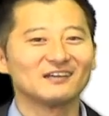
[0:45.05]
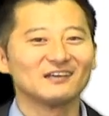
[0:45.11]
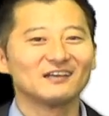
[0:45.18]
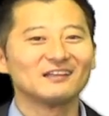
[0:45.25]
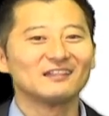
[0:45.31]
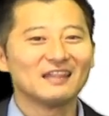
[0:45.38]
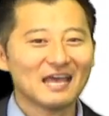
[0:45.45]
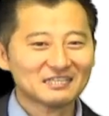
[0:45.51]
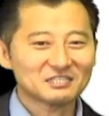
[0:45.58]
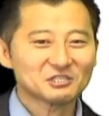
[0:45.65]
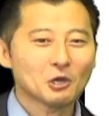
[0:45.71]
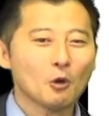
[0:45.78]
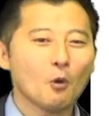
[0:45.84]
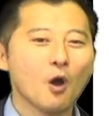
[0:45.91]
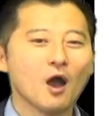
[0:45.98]
Let's
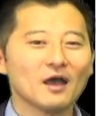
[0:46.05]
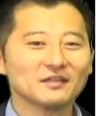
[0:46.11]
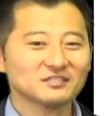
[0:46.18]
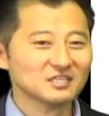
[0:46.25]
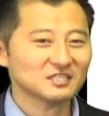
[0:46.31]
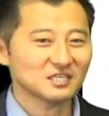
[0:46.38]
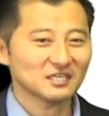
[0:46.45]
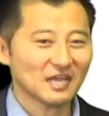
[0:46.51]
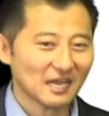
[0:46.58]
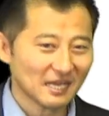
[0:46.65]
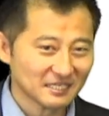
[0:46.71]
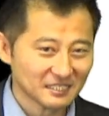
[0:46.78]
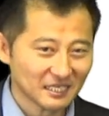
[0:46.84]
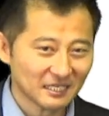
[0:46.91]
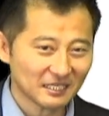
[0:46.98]
go on to
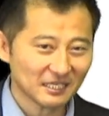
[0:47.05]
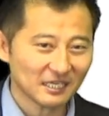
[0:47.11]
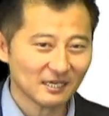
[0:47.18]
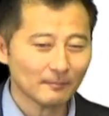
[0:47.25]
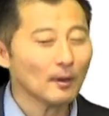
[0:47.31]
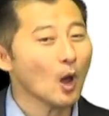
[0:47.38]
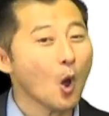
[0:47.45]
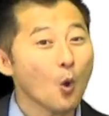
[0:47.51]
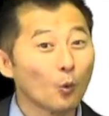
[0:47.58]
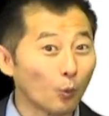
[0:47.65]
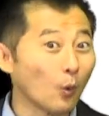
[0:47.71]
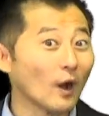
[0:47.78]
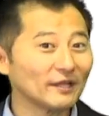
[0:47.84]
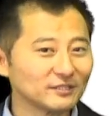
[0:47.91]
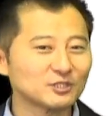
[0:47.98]
today's idiom,
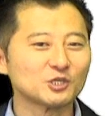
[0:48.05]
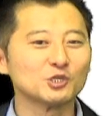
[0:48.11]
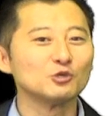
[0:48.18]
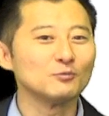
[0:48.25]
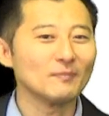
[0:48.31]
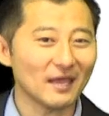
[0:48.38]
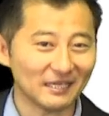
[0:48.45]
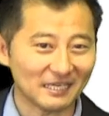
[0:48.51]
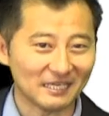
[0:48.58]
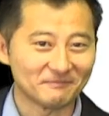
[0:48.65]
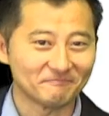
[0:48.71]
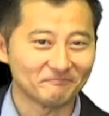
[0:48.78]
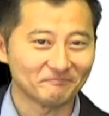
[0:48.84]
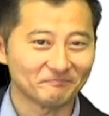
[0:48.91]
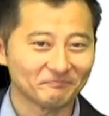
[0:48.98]
one too many.
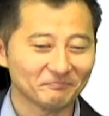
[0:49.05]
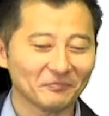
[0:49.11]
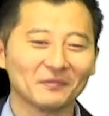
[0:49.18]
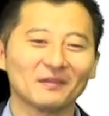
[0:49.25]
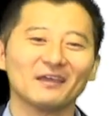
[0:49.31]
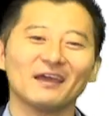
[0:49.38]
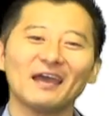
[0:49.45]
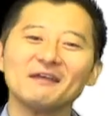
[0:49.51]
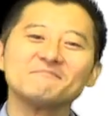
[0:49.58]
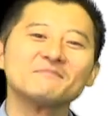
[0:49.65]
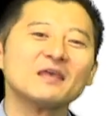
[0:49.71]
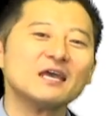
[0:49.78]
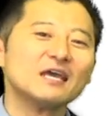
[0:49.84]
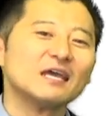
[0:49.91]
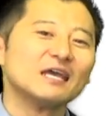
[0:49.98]
Okay,
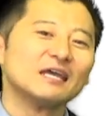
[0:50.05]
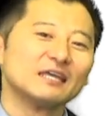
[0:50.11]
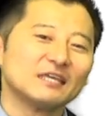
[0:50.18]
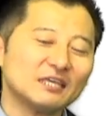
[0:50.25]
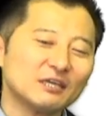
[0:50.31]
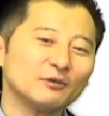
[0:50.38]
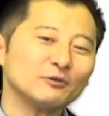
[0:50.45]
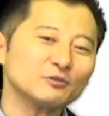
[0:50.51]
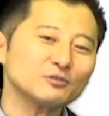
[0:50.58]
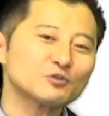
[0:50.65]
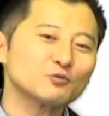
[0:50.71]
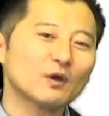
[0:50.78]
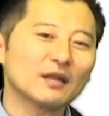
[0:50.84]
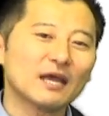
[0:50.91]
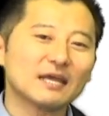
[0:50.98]
here's
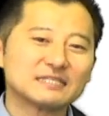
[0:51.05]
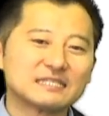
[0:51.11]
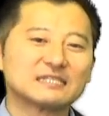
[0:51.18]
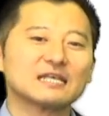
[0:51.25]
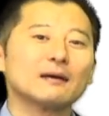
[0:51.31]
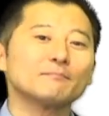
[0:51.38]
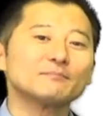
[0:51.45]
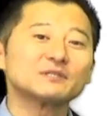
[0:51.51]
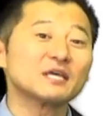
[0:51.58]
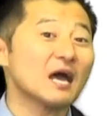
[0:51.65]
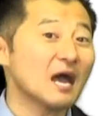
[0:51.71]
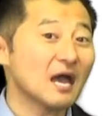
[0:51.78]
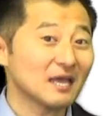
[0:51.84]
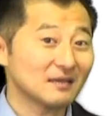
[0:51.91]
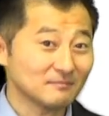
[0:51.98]
what I
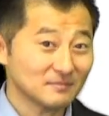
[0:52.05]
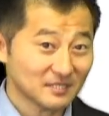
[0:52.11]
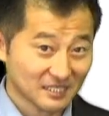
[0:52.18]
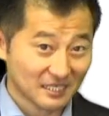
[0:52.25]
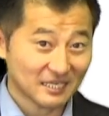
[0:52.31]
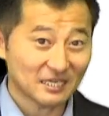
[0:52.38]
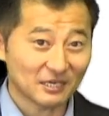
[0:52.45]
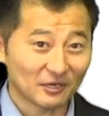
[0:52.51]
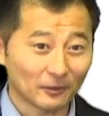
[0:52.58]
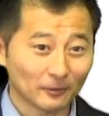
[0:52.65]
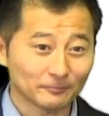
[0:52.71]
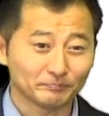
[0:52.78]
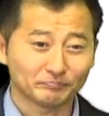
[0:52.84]
sometimes hear.